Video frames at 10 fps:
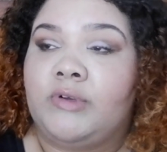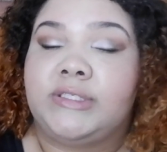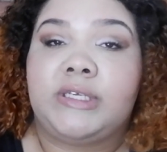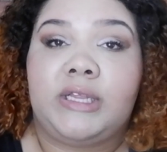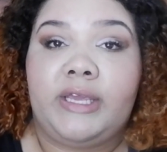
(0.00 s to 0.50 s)

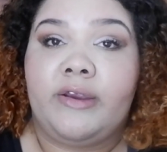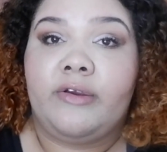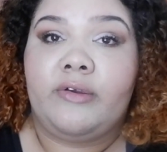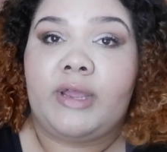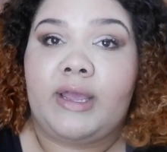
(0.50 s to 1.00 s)
was
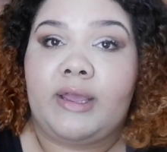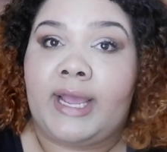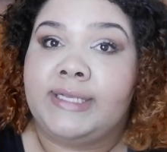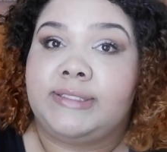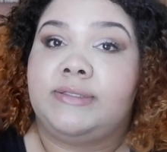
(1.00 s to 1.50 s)
clear
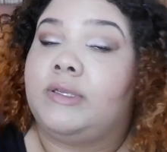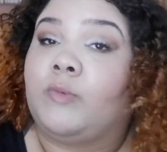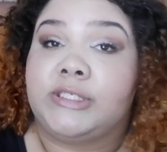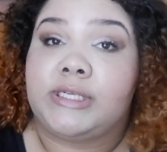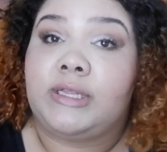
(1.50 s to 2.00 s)

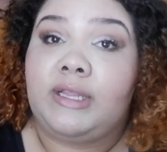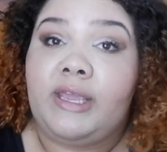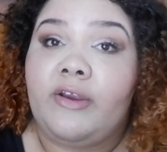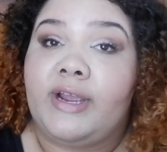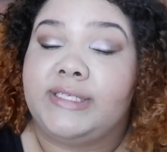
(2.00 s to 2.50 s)

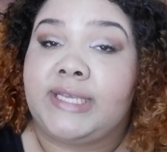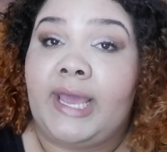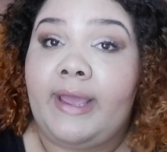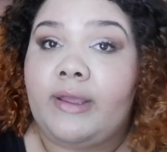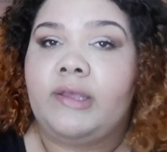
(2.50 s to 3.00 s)
as
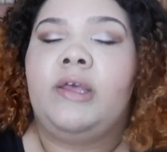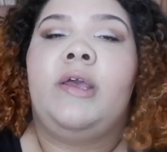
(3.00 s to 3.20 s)
heck,